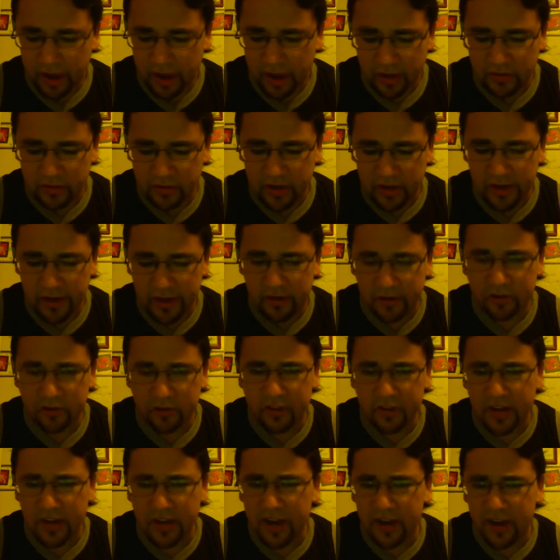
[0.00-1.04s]
outside of your
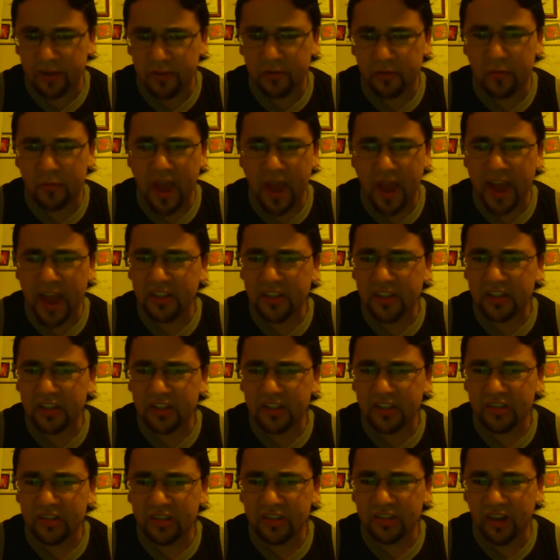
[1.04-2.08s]
standard
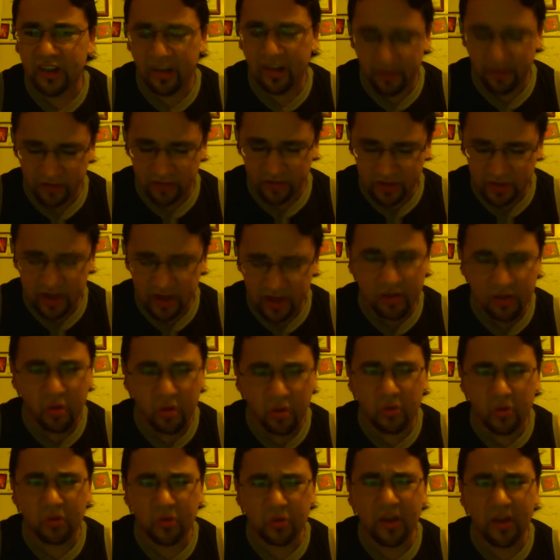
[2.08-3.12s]
match, there's not a
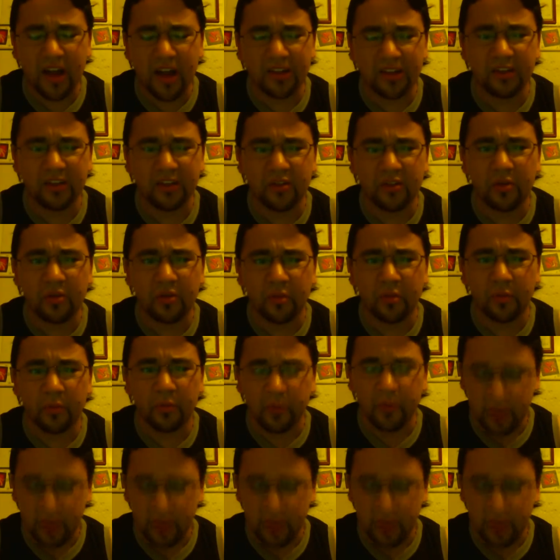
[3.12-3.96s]
whole lot to do.